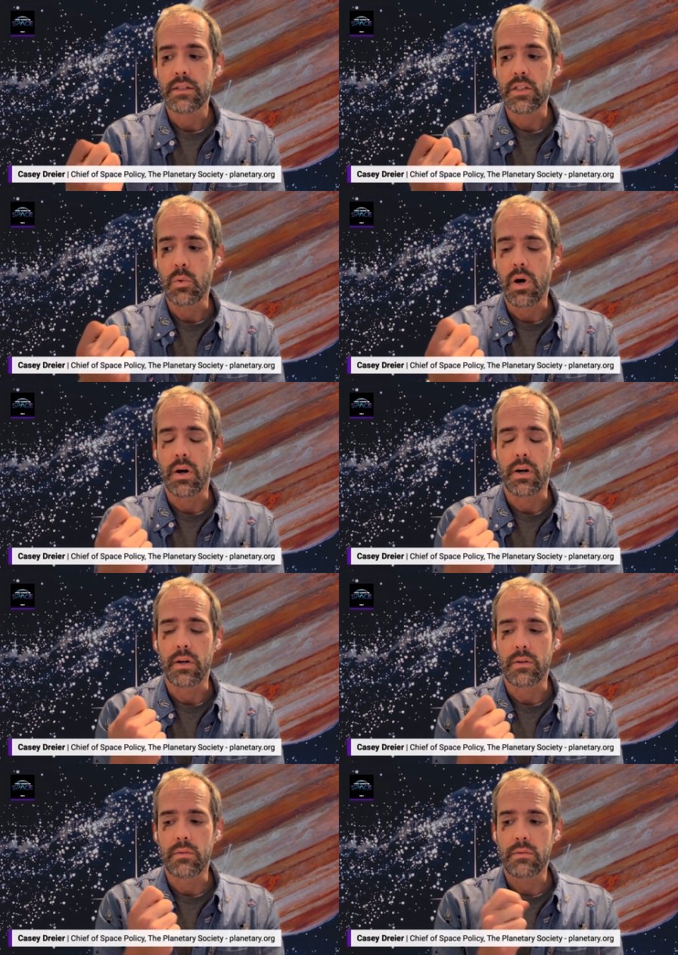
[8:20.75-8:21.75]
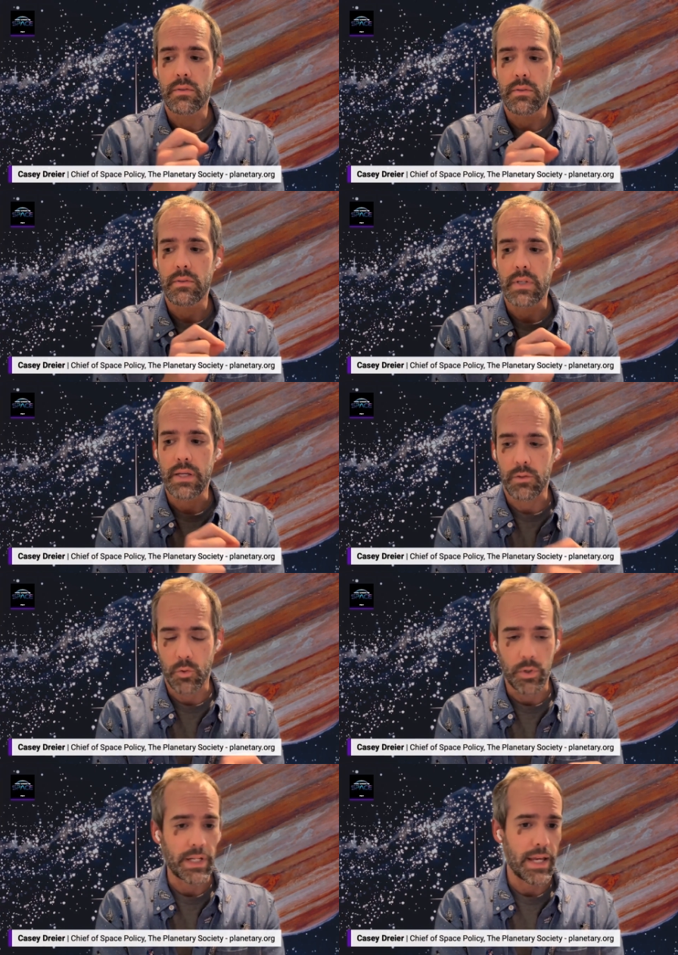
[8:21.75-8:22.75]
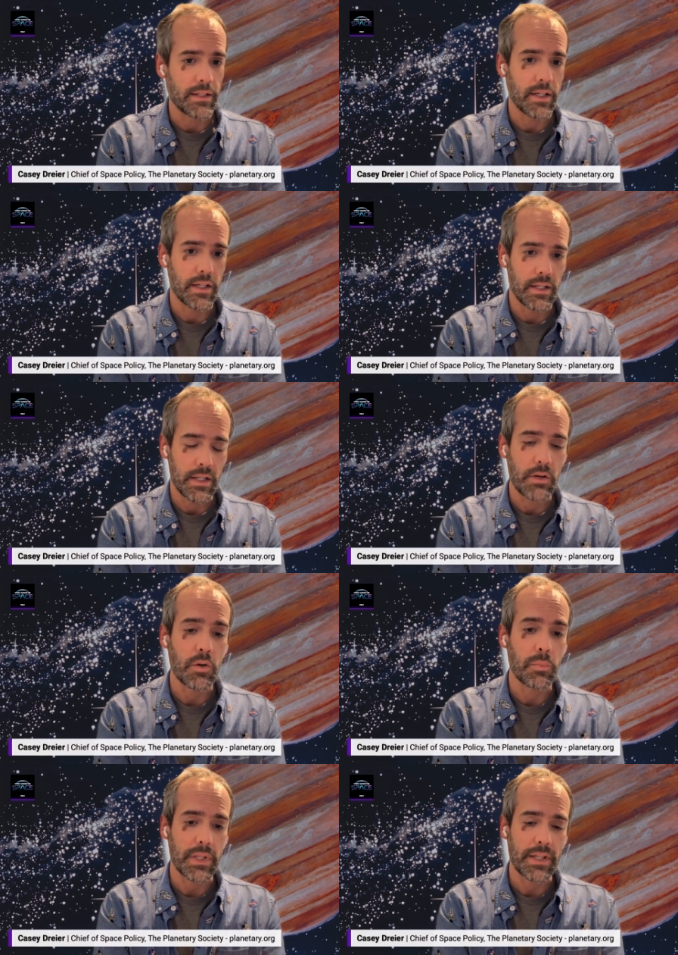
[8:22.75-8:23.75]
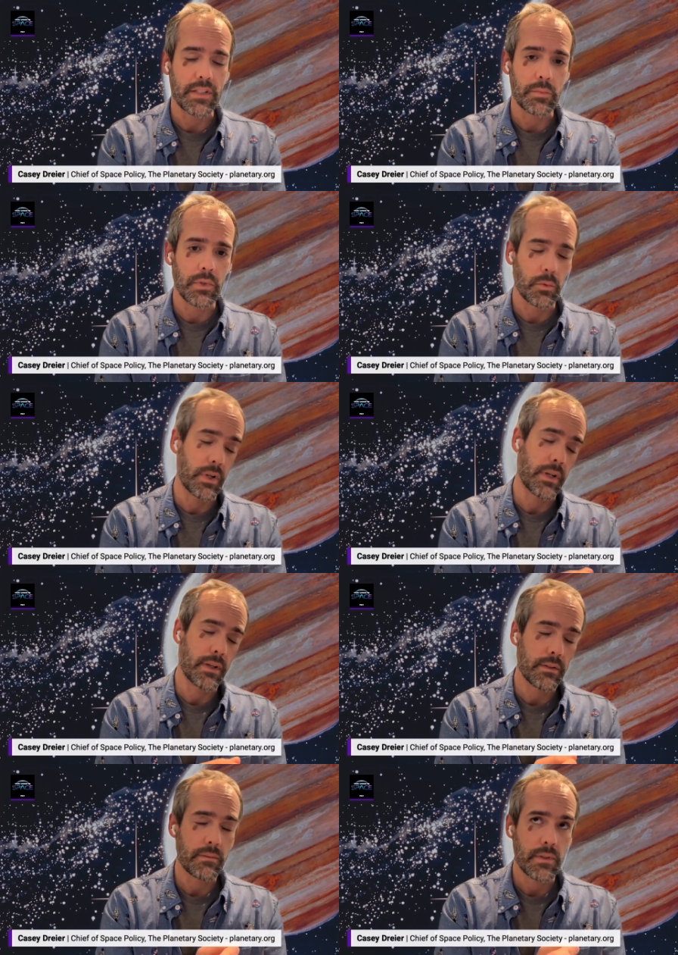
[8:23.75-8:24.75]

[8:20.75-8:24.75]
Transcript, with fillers: You are going to end a, an irreplaceable or...